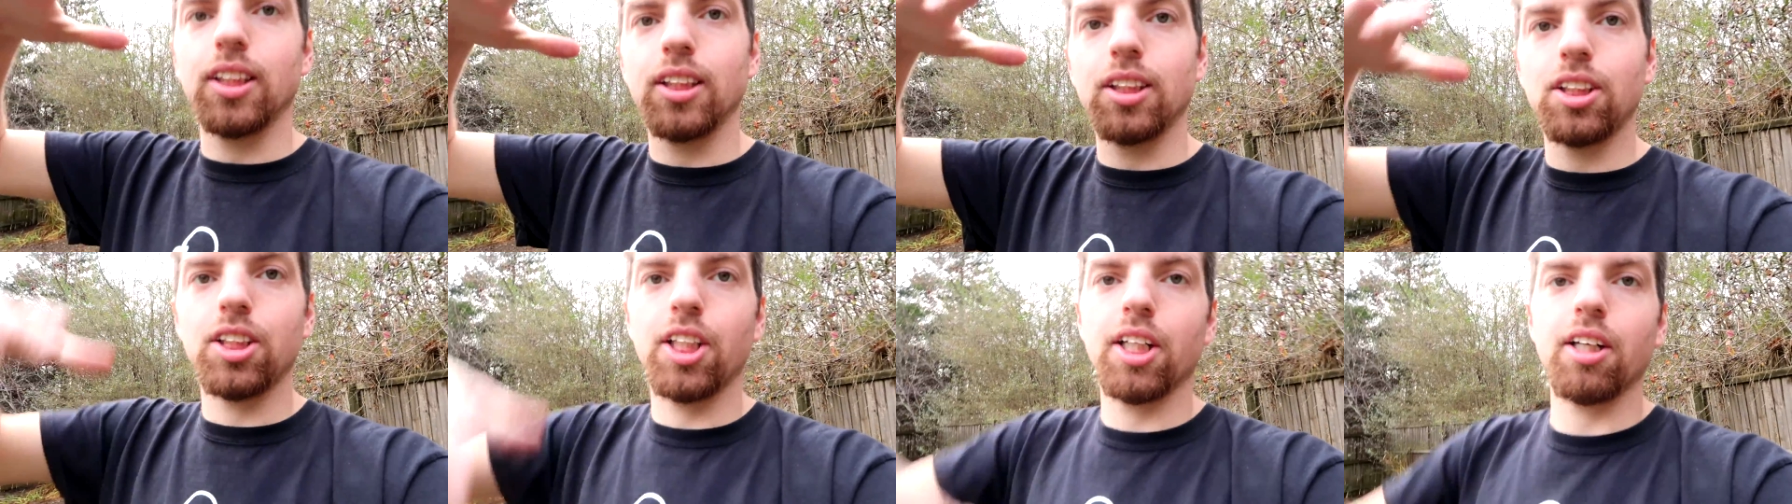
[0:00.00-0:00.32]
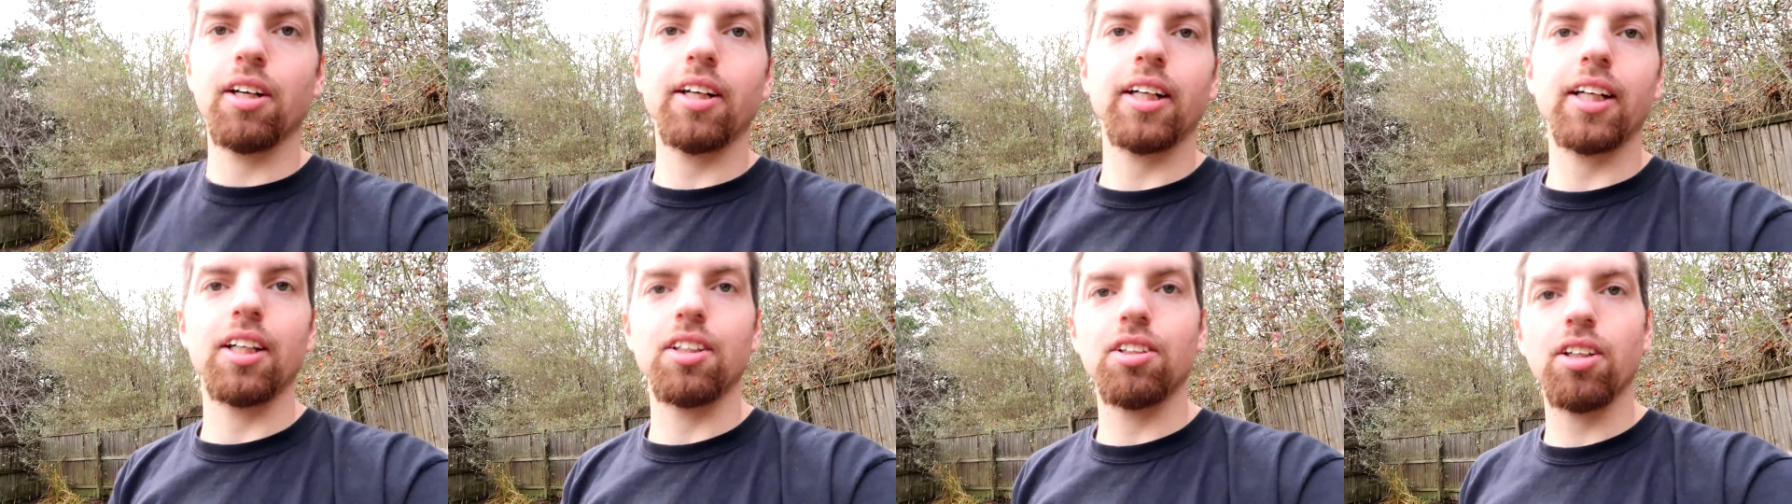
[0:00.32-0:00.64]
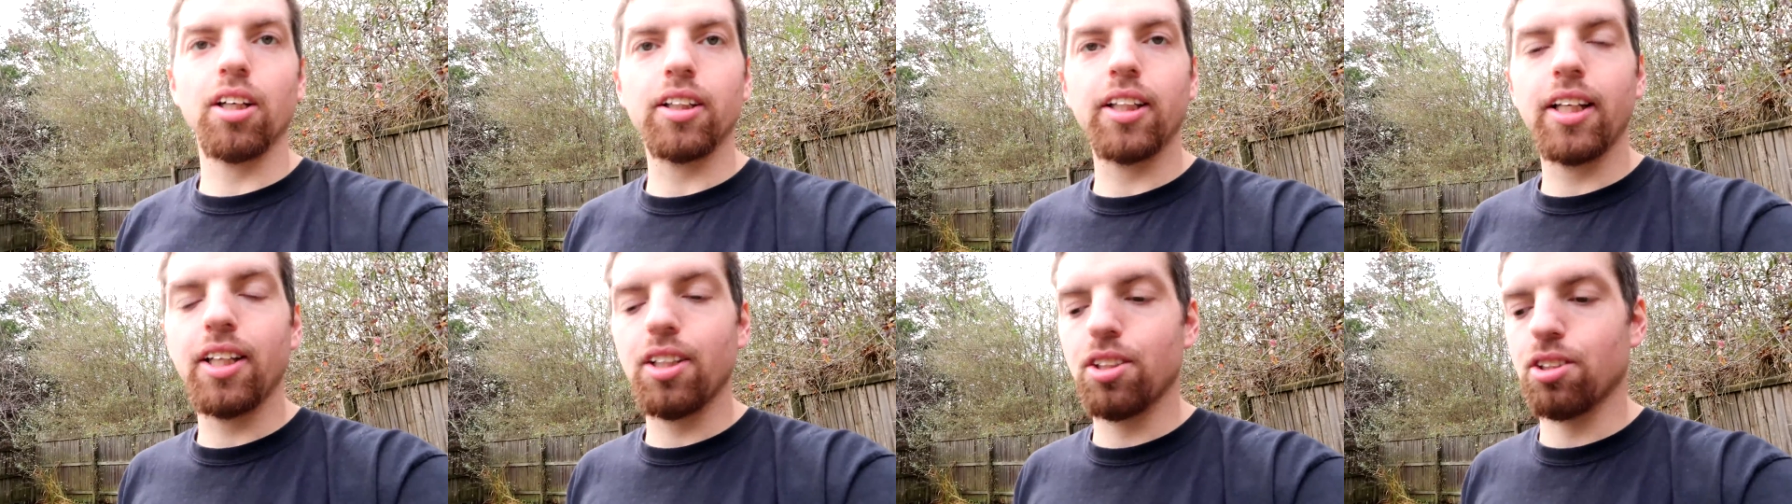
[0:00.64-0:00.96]
is here in
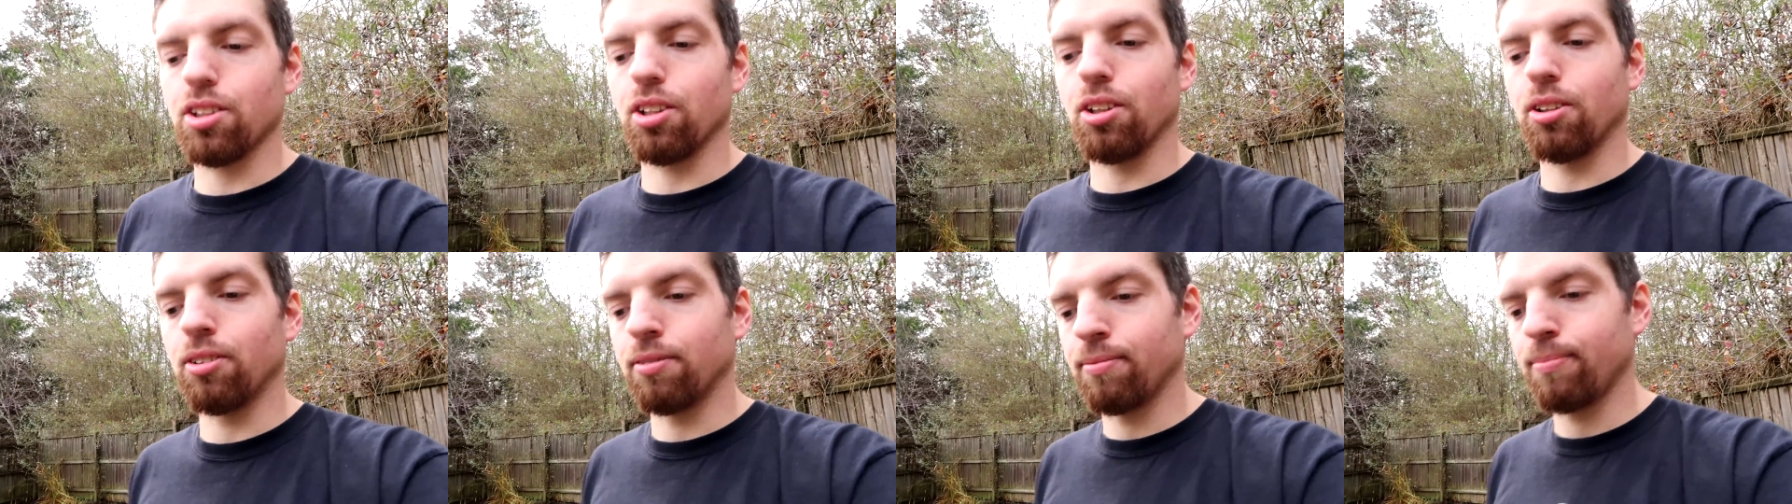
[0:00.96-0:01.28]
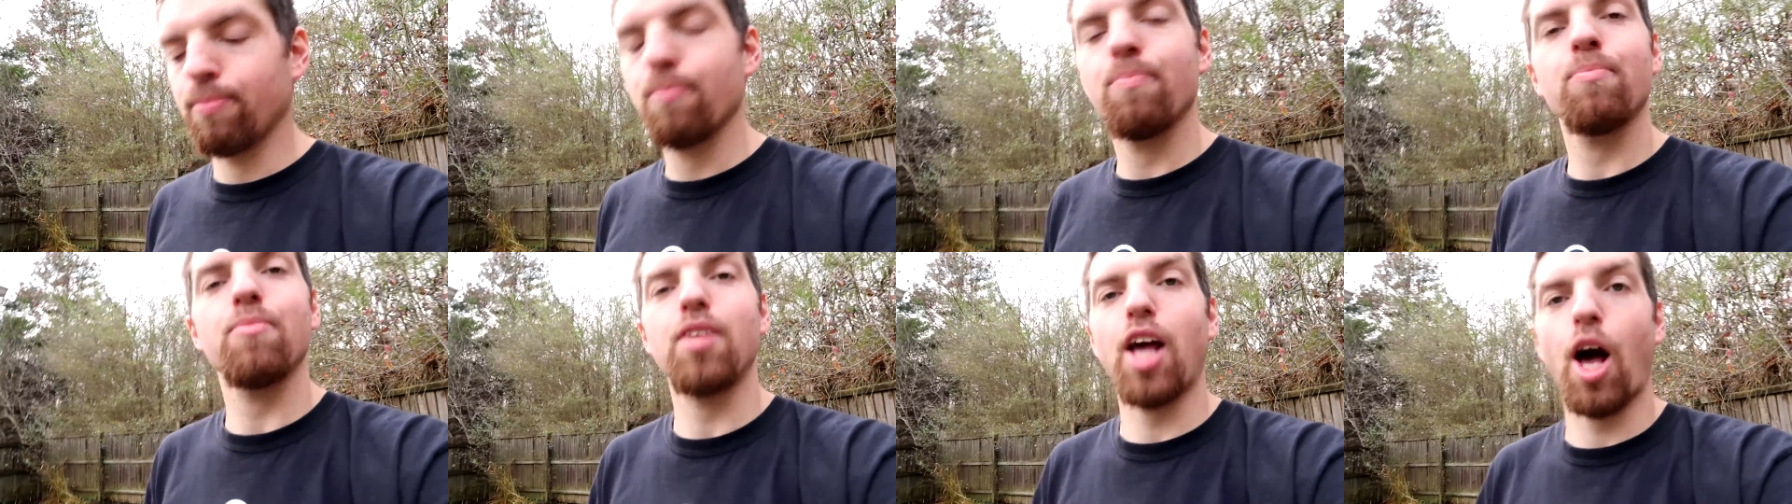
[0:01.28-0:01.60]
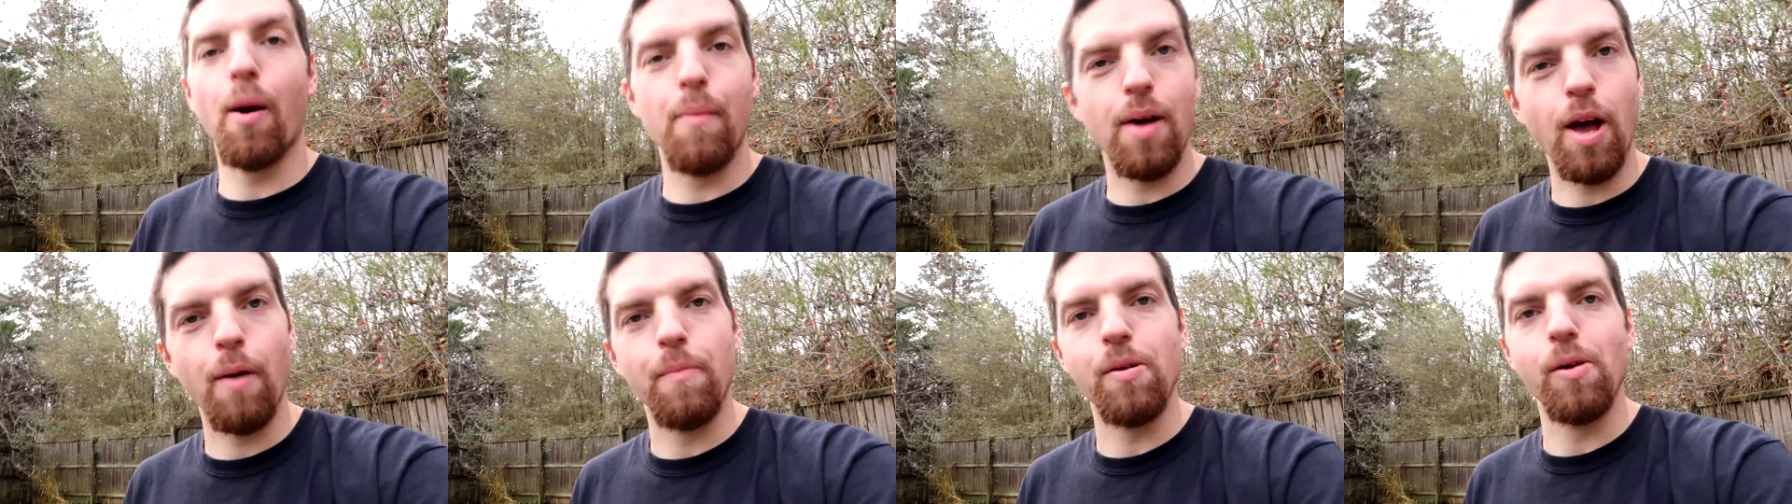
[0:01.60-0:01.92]
Kentucky, so
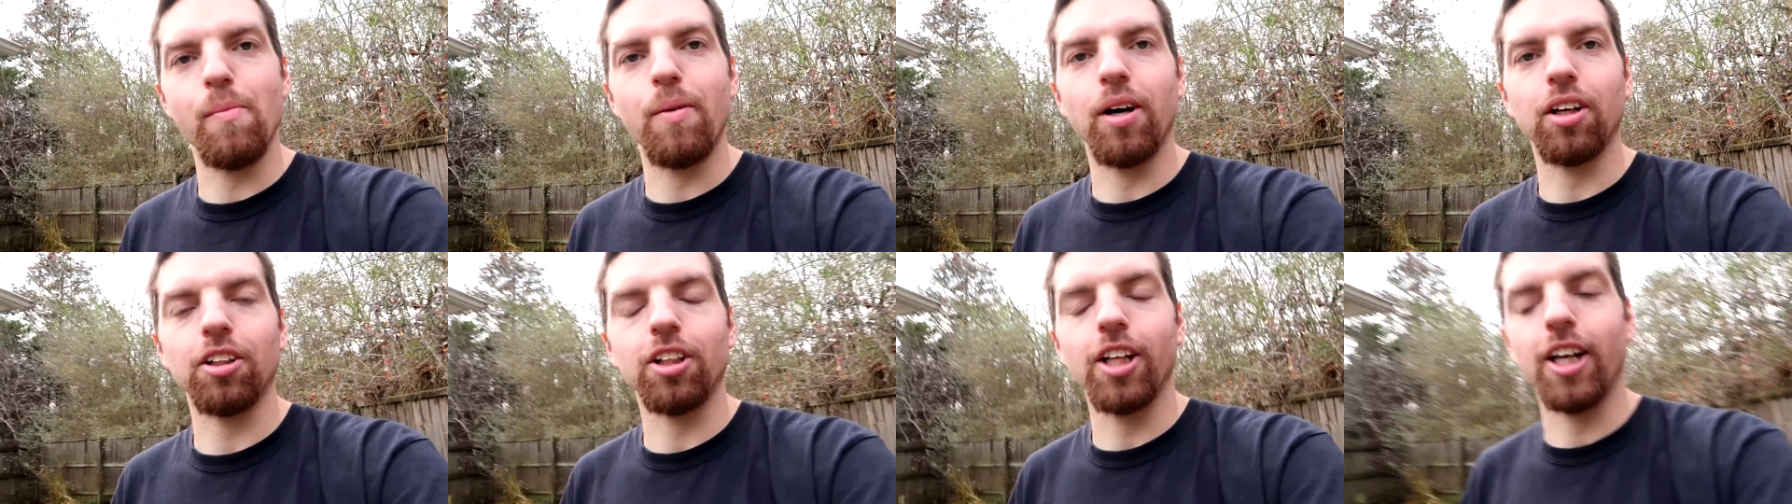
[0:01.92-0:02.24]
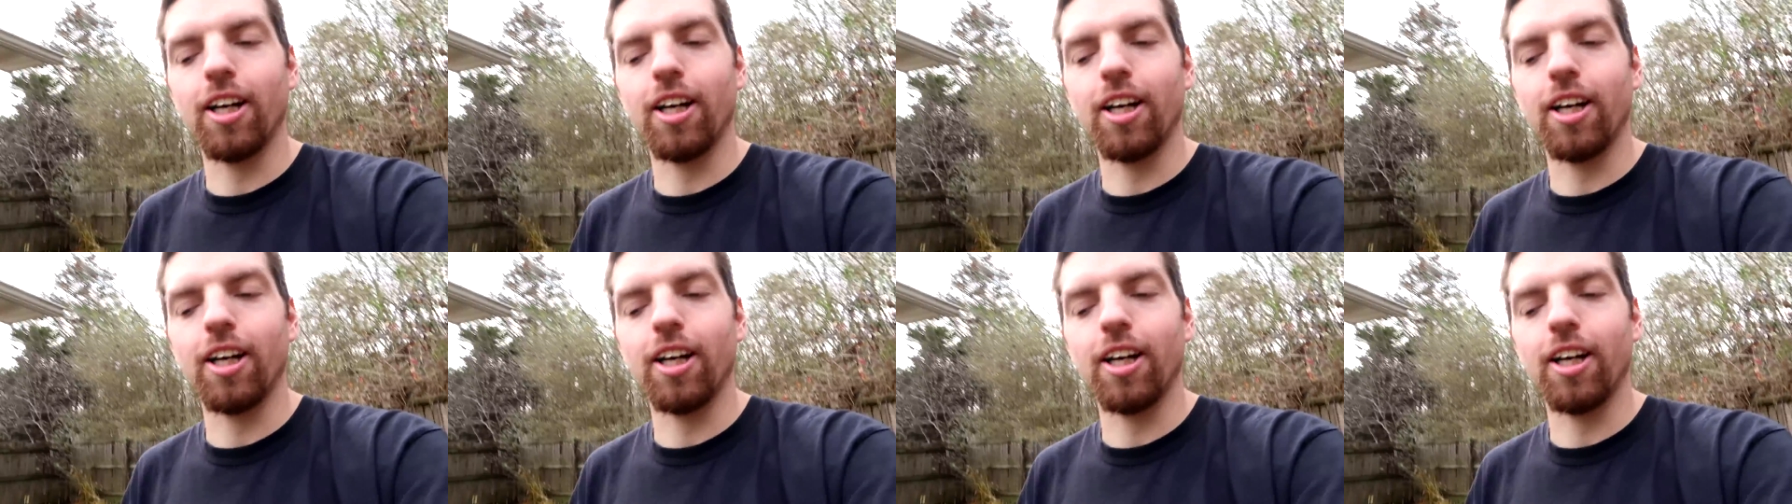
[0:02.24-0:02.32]
I'm happy about